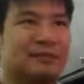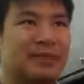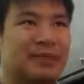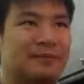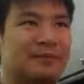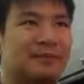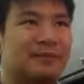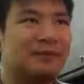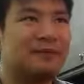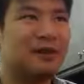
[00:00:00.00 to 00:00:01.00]
the
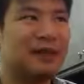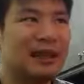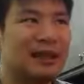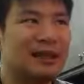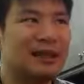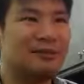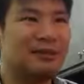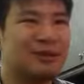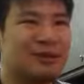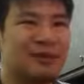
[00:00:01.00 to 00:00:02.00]
focus and
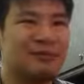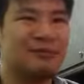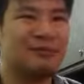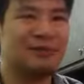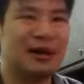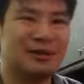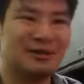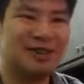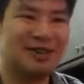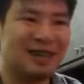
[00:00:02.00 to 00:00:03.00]
most of the marks were
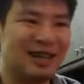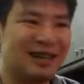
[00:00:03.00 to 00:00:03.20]
like